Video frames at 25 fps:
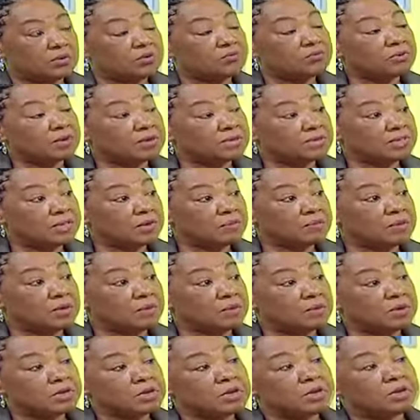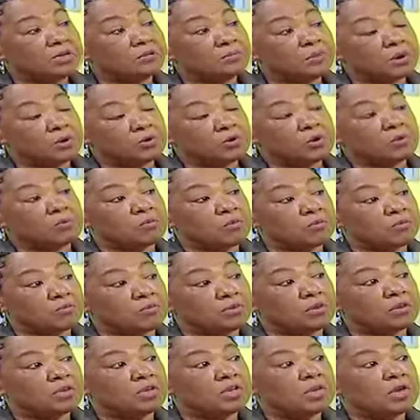For the first time, they're bringing in powder
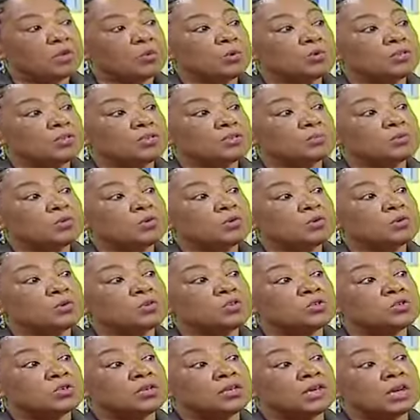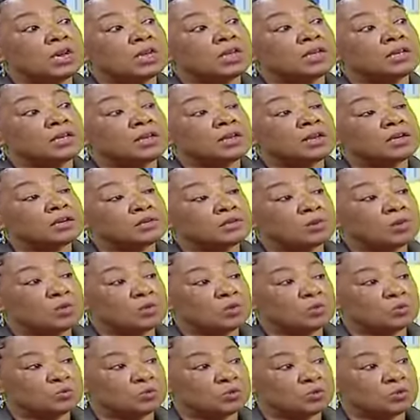morphine, which is being concentrated at Kenyatta National
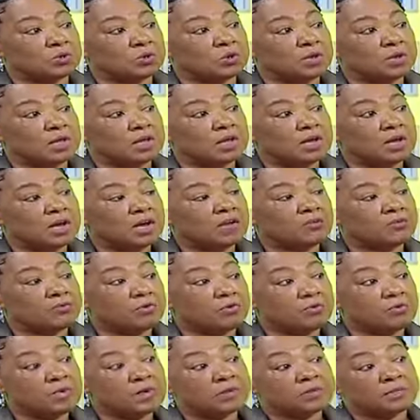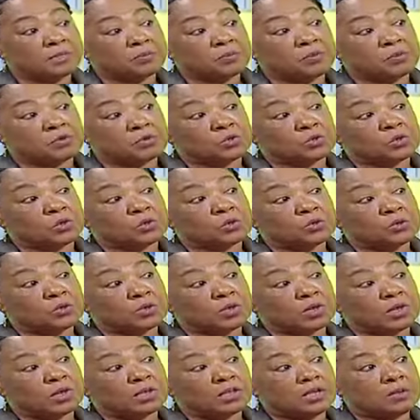Hospital. And from there, it's supposed to go
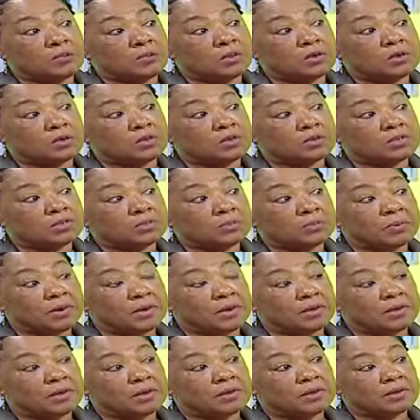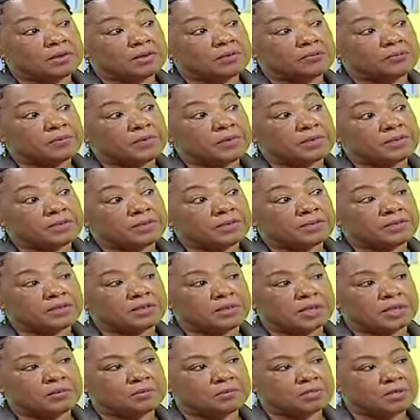to Kenya Medical Supply
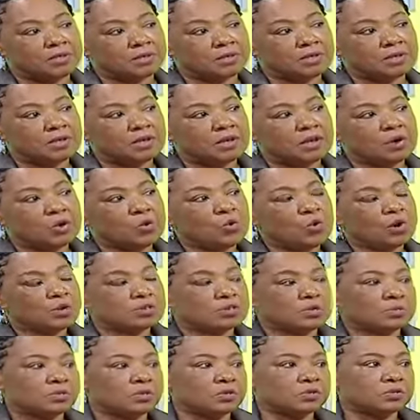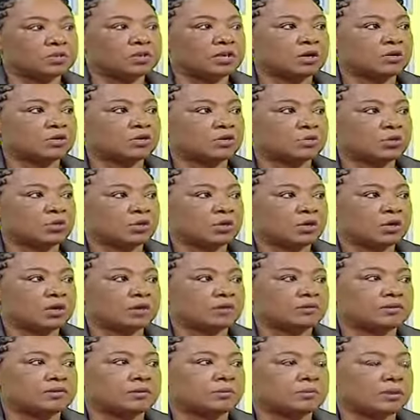Agency, Kehpca, who are supposed now
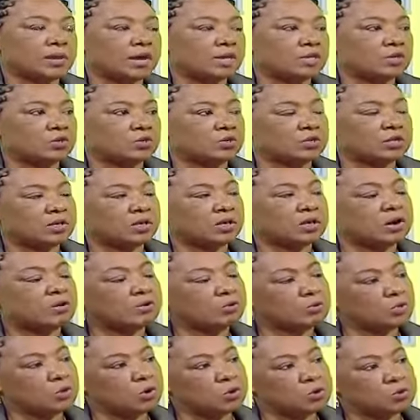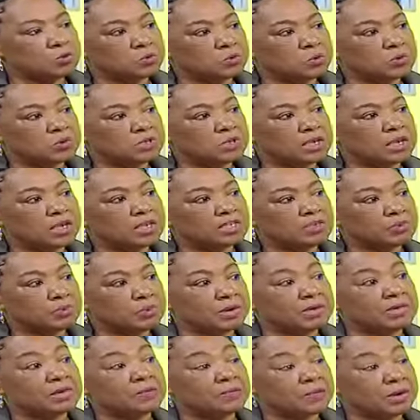to supply it to the county hospitals as
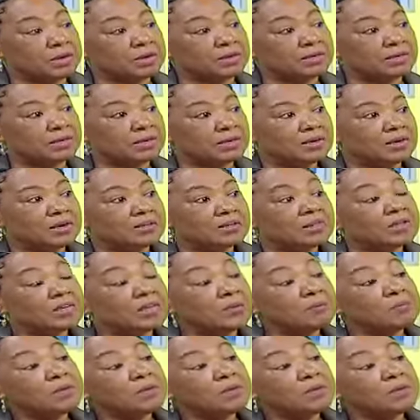per demand. The